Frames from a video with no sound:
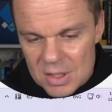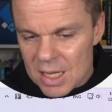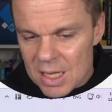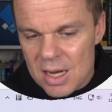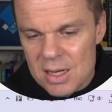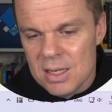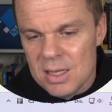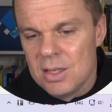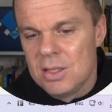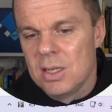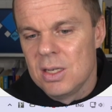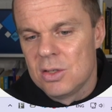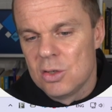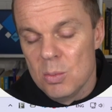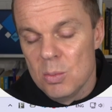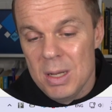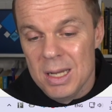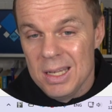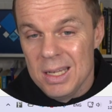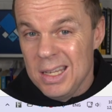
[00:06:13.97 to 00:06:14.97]
And that's just to
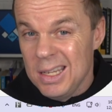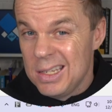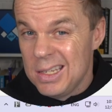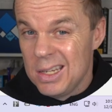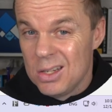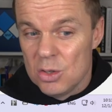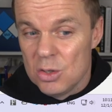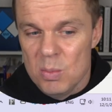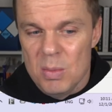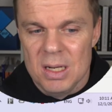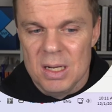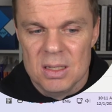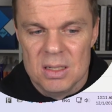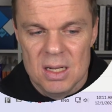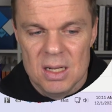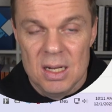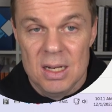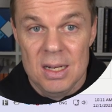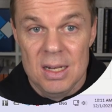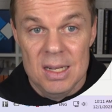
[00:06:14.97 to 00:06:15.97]
make easier to
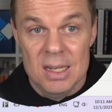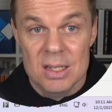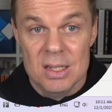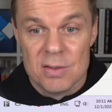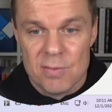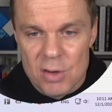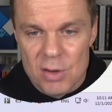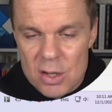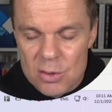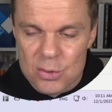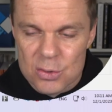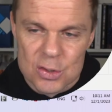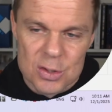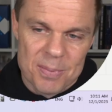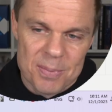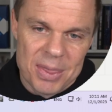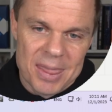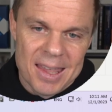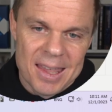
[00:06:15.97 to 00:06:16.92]
maintain these flows.